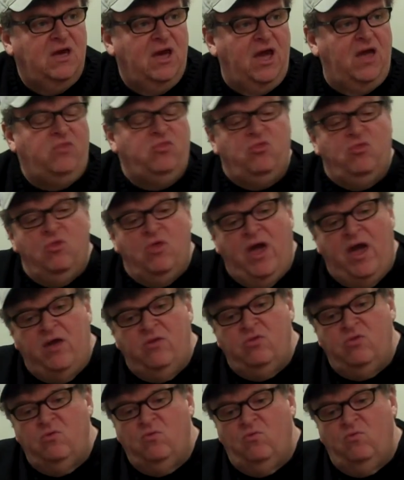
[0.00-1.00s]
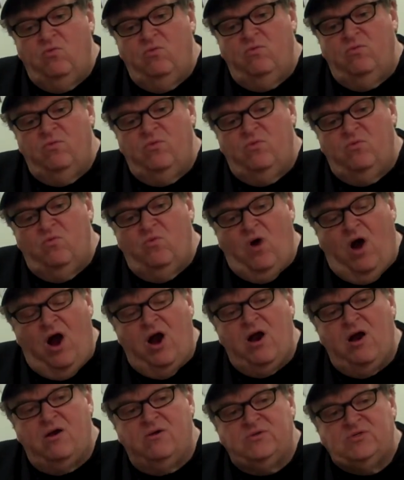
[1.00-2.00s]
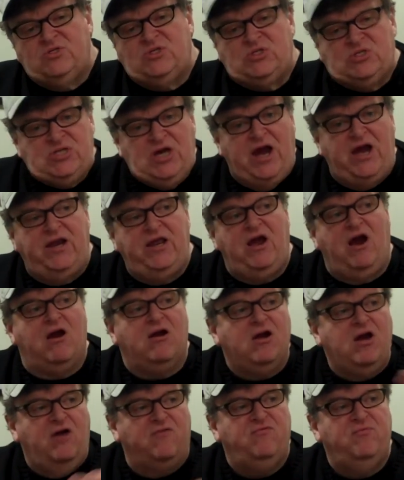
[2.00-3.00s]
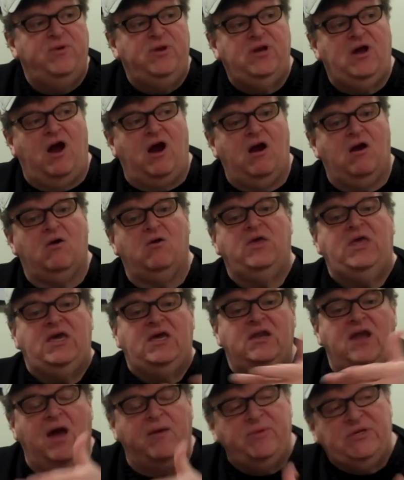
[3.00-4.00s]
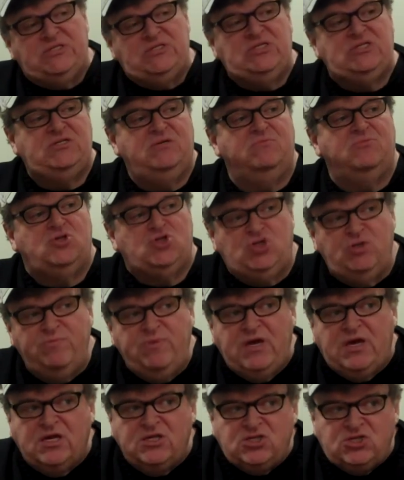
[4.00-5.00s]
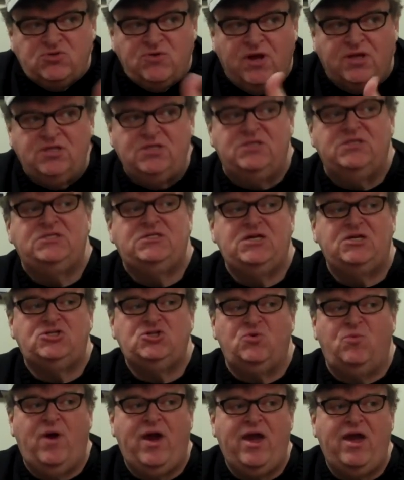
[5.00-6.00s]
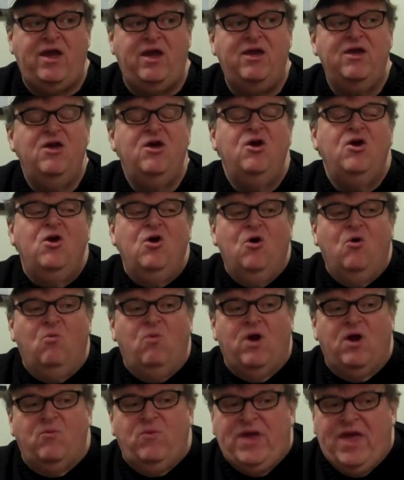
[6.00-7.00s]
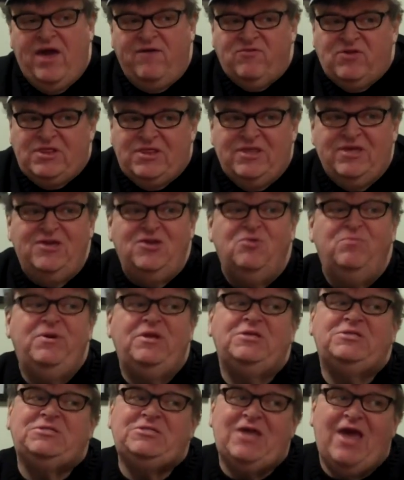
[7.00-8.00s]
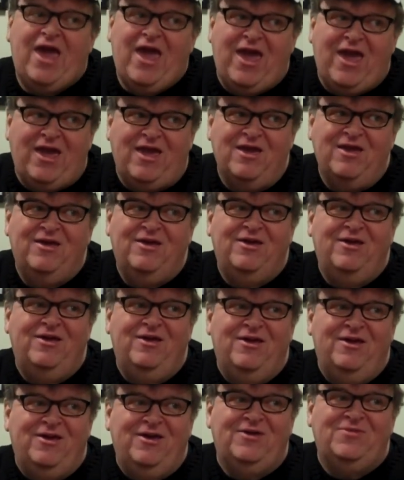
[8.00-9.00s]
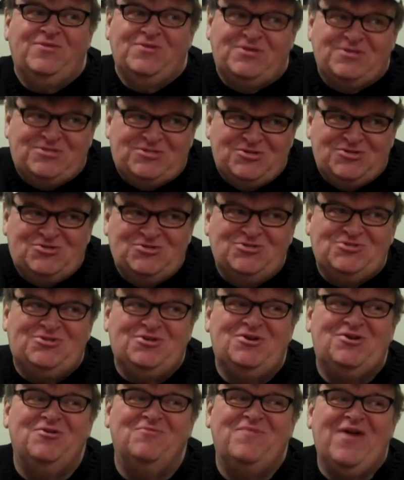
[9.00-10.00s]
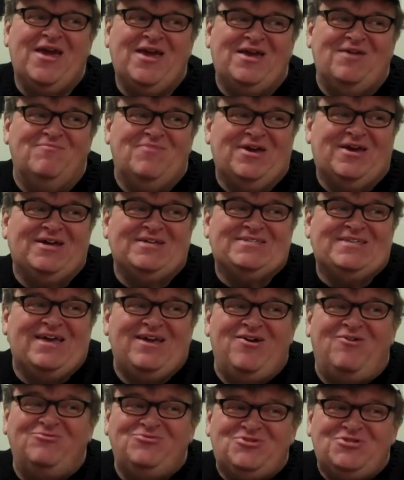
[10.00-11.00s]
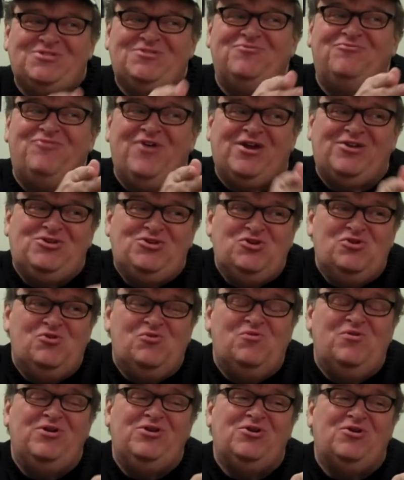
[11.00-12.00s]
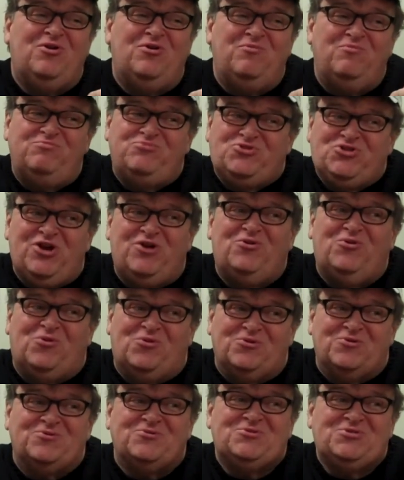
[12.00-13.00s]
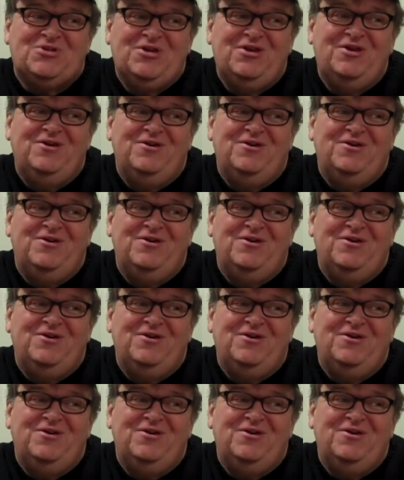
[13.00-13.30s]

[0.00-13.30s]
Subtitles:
And our society, our government, our economic system should be constructed in such a way where we have a little bit of say in the decisions that you're making, because they don't just affect you and your shareholders.